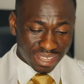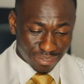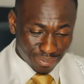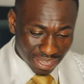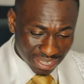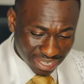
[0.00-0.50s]

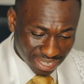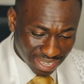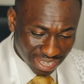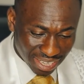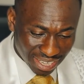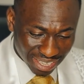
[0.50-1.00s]
This
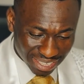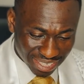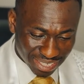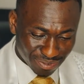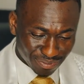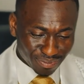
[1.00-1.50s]

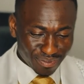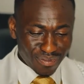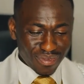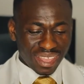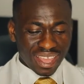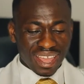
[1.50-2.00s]
is
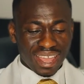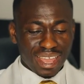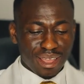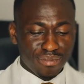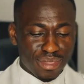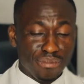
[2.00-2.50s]

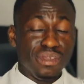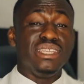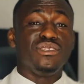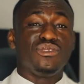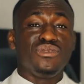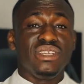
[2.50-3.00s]
the
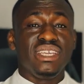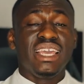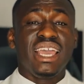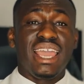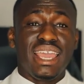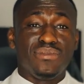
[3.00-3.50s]
Ministry
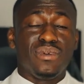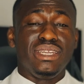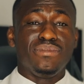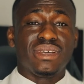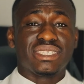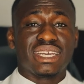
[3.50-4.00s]
and Money
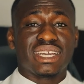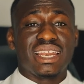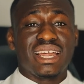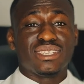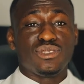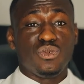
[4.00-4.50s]

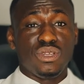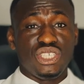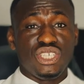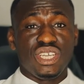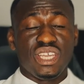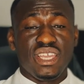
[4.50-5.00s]
Masterclass with
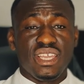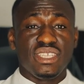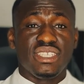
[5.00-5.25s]
GK.